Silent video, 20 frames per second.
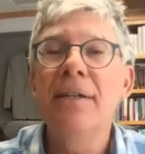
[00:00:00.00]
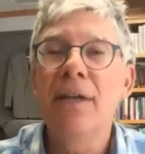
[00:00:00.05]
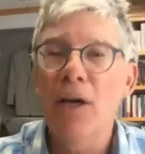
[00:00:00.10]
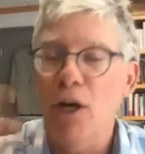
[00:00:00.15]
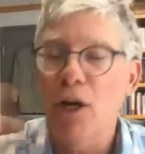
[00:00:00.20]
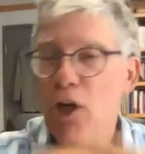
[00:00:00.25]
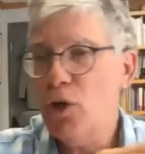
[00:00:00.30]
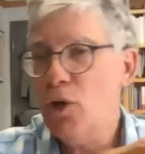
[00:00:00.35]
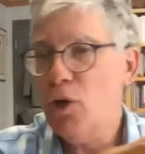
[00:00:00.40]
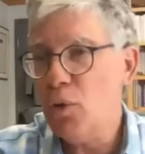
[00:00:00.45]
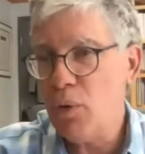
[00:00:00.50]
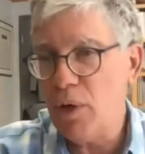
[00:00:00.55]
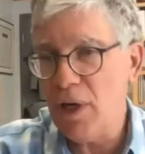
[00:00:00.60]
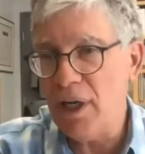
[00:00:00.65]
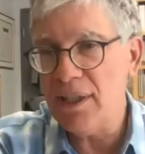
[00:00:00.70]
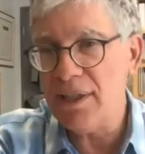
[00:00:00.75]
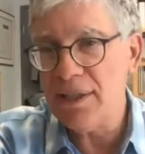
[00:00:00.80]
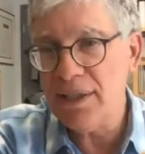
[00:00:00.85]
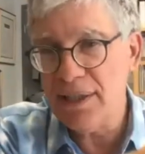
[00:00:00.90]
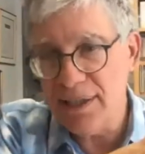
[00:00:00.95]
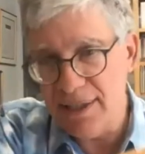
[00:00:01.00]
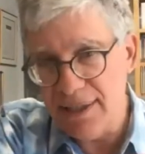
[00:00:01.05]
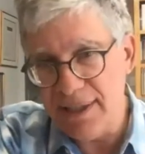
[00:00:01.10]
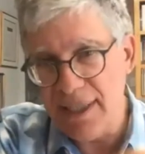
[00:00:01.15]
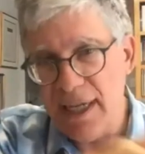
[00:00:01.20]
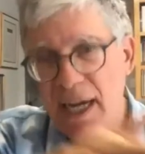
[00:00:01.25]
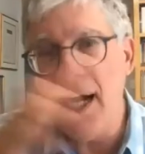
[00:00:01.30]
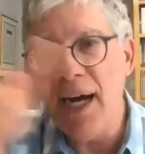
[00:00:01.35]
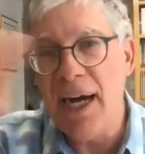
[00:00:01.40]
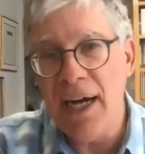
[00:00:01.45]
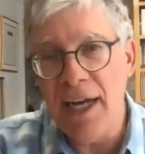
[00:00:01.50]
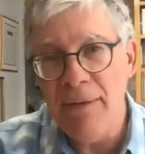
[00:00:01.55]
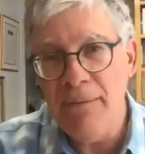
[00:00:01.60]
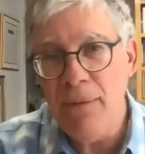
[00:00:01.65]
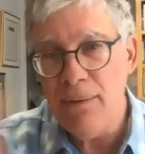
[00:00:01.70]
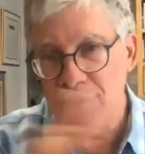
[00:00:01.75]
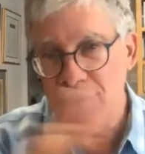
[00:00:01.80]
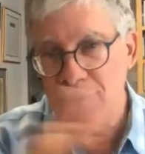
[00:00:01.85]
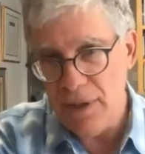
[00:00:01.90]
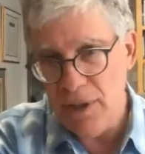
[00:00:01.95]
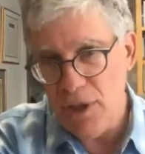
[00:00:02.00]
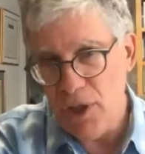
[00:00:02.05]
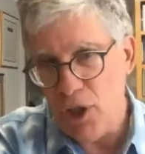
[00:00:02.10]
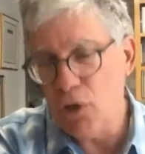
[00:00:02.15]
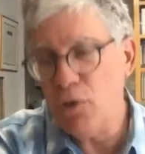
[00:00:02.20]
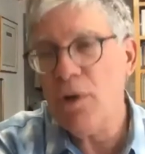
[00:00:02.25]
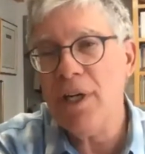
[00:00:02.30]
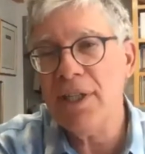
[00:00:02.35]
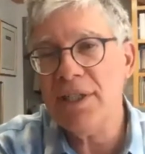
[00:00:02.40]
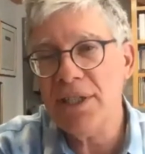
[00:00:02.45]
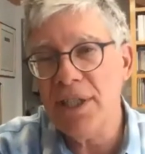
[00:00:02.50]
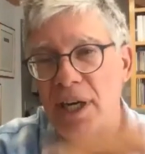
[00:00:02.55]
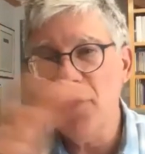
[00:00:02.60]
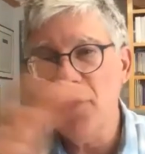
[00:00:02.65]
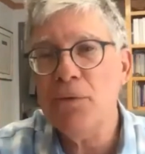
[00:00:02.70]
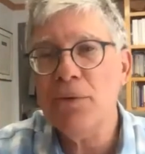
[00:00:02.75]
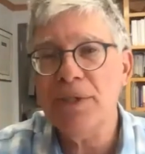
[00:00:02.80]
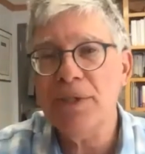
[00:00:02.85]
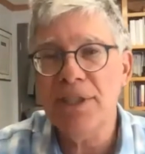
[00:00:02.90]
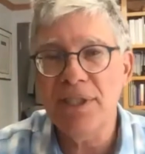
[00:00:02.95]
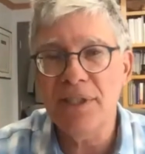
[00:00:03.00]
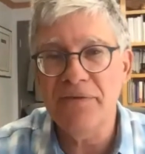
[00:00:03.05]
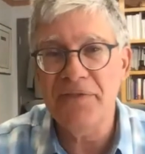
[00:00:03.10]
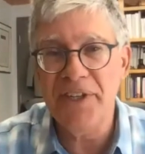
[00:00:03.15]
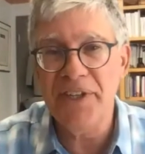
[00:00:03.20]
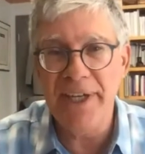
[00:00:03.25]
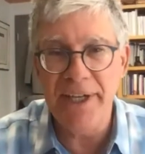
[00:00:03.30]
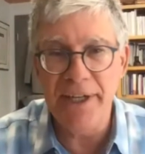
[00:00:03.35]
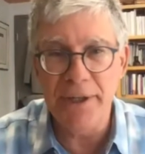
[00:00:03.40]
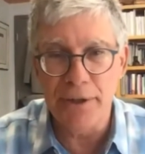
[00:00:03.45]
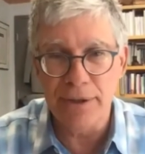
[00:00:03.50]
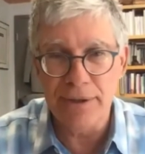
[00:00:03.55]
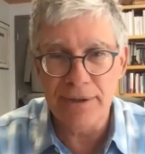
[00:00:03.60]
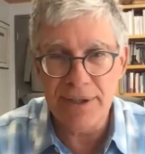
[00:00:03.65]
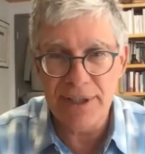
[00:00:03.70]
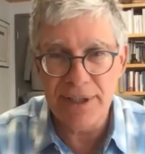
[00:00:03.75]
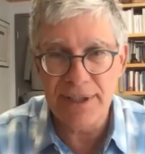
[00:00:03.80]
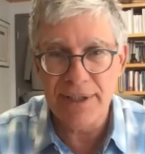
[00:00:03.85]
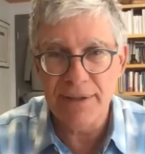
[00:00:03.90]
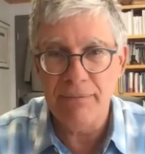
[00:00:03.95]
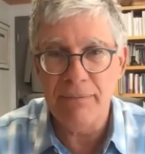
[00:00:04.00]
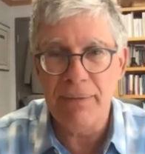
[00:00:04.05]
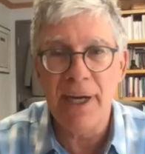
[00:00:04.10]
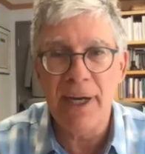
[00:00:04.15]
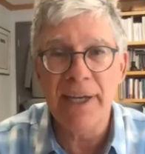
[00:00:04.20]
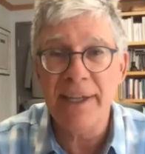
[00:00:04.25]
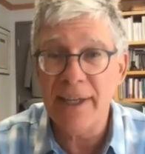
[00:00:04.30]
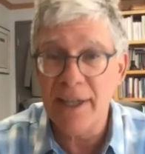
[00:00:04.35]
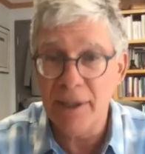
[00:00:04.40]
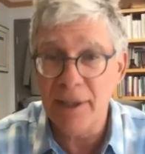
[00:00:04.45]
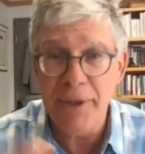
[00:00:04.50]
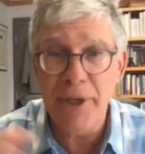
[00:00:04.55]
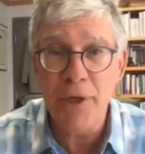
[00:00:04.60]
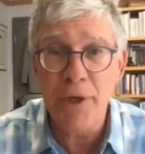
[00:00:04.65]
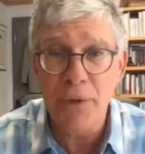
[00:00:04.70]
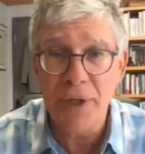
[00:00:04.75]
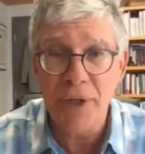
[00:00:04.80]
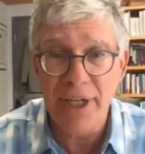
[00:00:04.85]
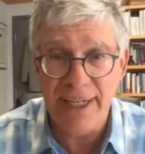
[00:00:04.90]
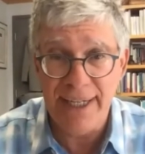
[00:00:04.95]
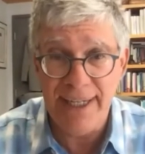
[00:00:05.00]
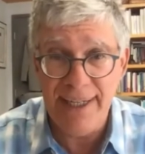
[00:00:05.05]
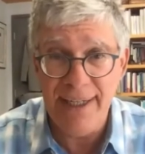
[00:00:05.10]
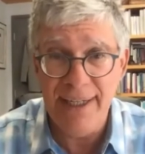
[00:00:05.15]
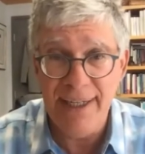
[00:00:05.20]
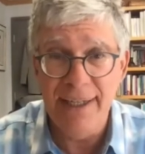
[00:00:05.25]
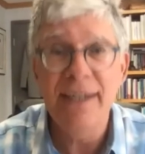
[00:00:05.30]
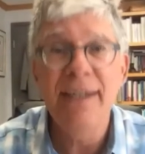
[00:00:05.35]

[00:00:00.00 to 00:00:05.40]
across time, across hundreds of years by community,